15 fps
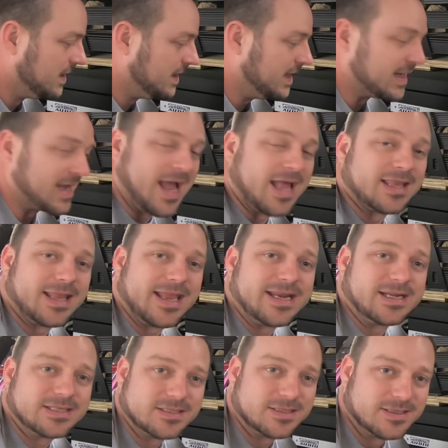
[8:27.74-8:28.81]
It got
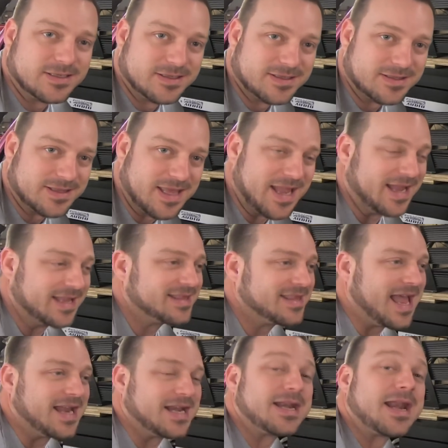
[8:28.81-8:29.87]
late
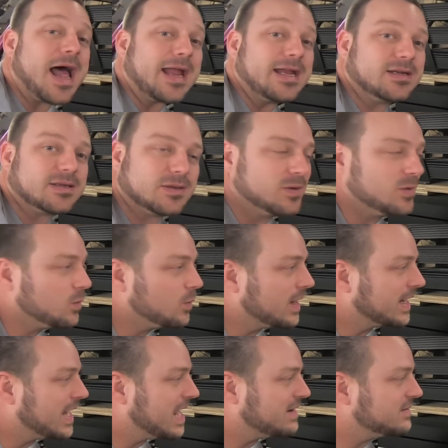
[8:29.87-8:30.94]
that night when
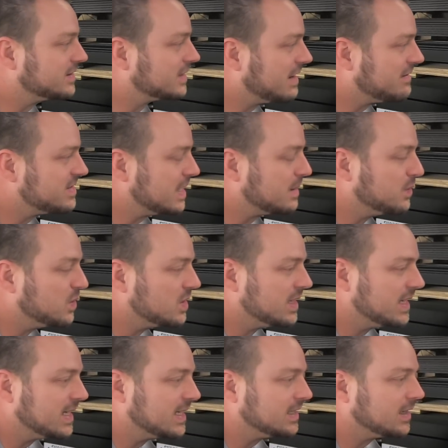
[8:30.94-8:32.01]
I got everything put
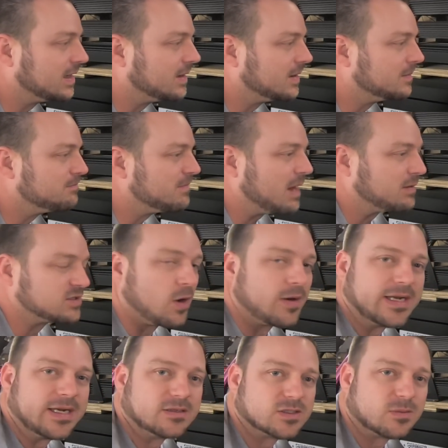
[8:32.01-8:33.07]
in. I was already
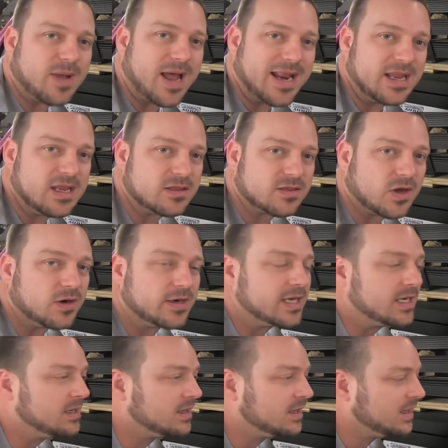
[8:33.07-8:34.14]
here till about
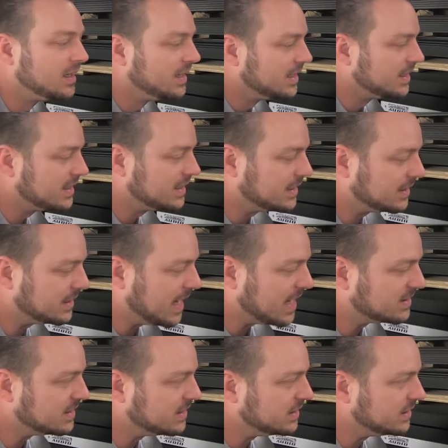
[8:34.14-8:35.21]
8:30.
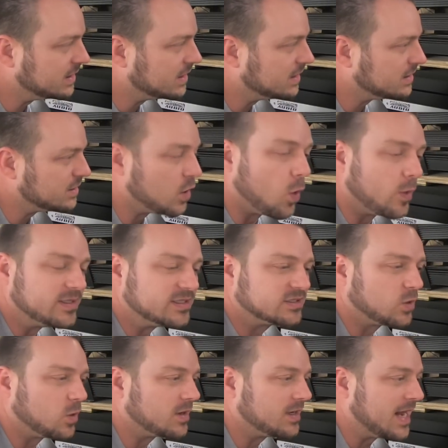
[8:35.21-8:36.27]
Got the noise
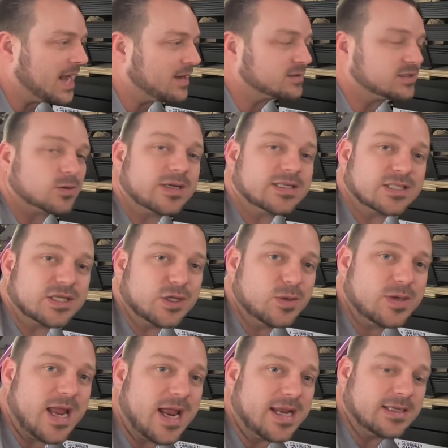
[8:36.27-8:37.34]
sorted out. So it is a new
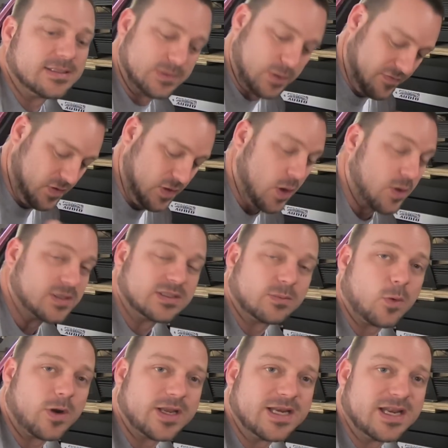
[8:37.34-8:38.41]
day. So if you notice, I'm
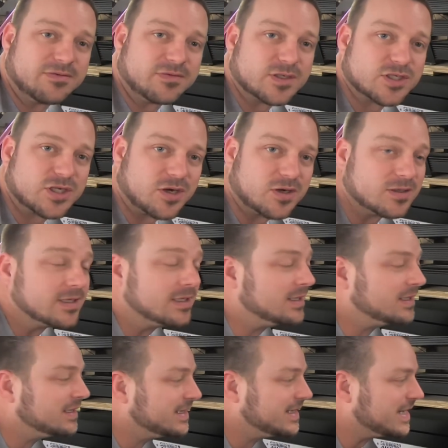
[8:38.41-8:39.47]
wearing a different shirt.
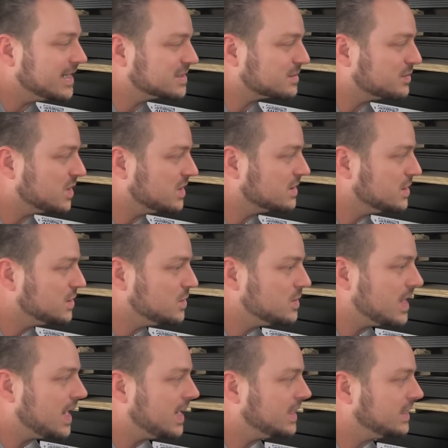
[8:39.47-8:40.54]
It is a completely new
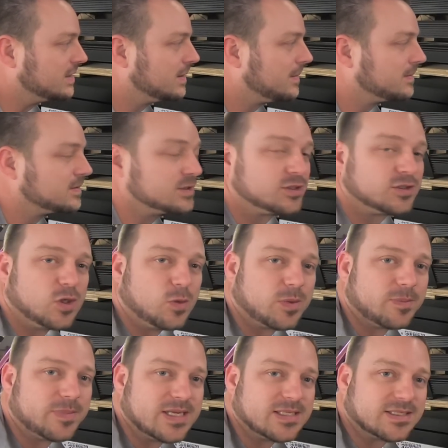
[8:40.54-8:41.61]
day. Super
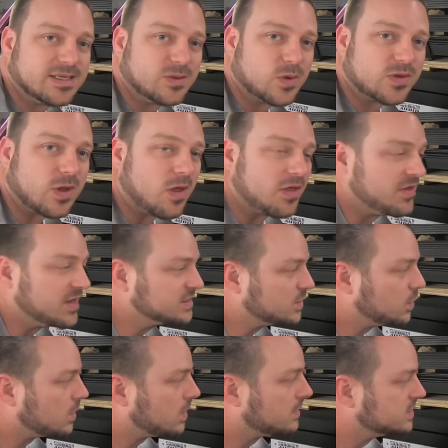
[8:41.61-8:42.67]
busy with all the things
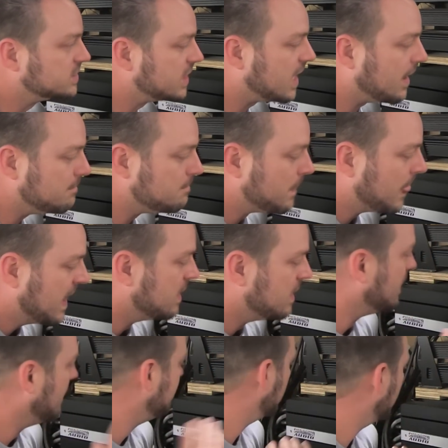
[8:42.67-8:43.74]
going on at the shop.
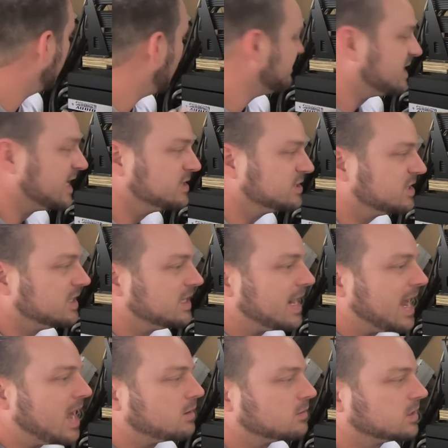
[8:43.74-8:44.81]
But everything's good
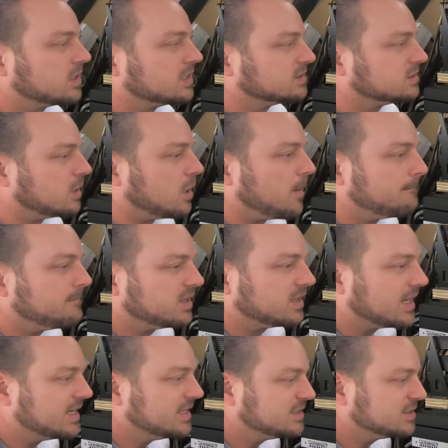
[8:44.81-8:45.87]
now. Cuts on,
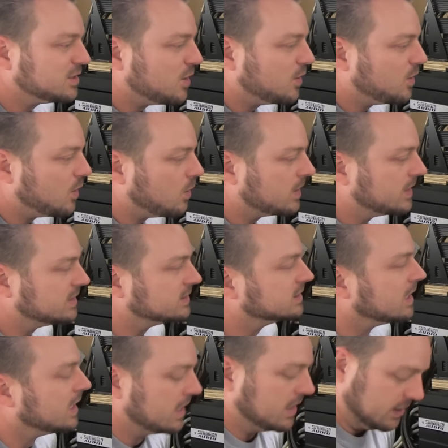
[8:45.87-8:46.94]
plays, no noise.
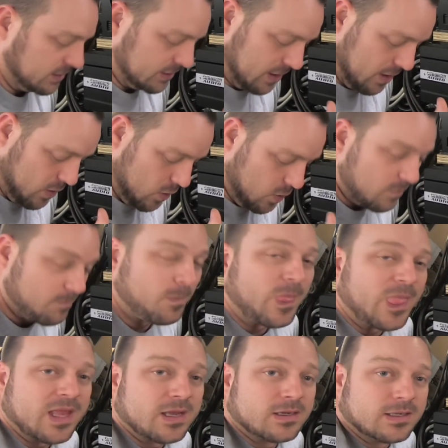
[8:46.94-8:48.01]
So
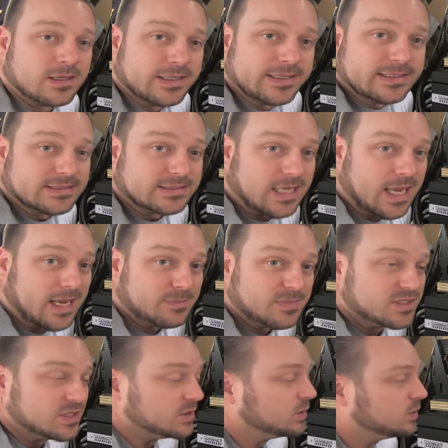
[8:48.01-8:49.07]
time
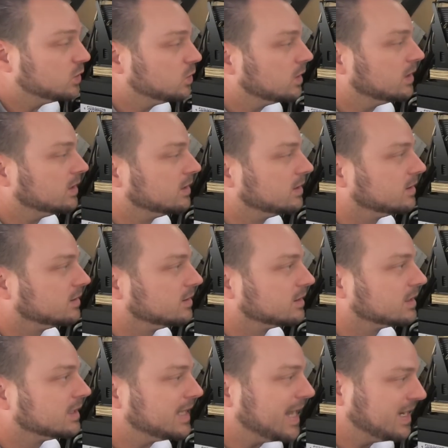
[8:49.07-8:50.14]
to
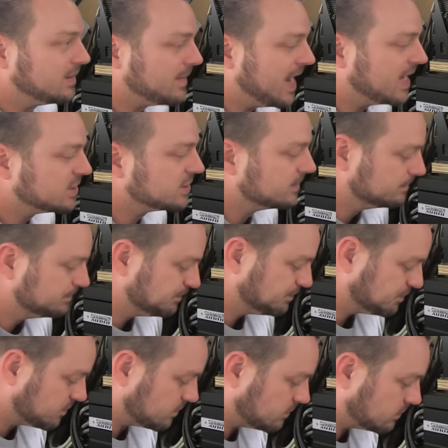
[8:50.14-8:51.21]
gain match.
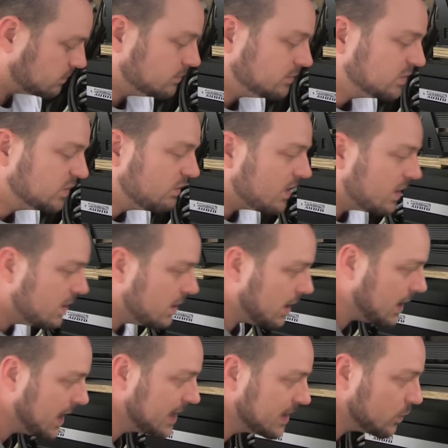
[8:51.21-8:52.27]

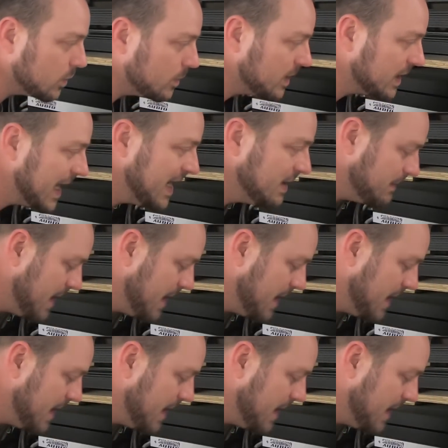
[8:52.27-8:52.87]
All right, when we're gain